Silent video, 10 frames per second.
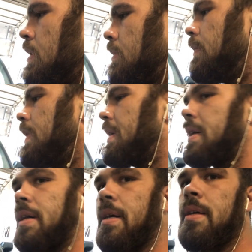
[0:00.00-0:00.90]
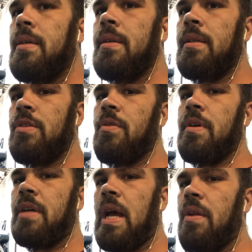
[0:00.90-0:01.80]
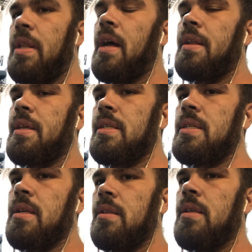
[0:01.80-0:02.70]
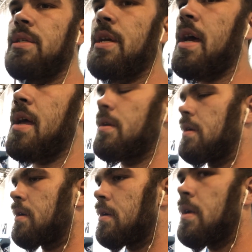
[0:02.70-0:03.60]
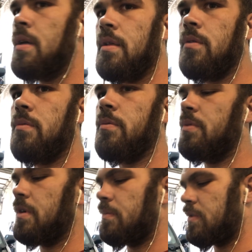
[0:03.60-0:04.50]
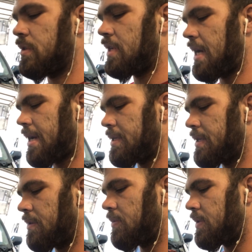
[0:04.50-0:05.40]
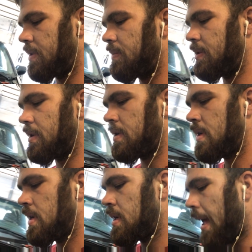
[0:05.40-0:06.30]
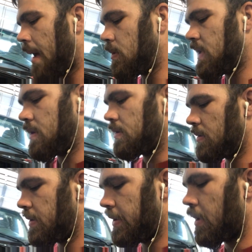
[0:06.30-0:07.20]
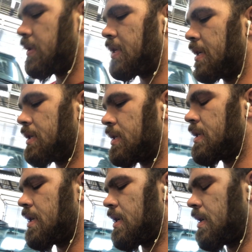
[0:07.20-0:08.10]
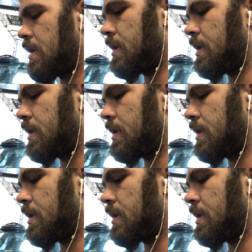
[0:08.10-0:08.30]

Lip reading: but that's what Count Dante said in the chat here. Uber put out a bunch of taxi companies, but I mean, you know, it's just a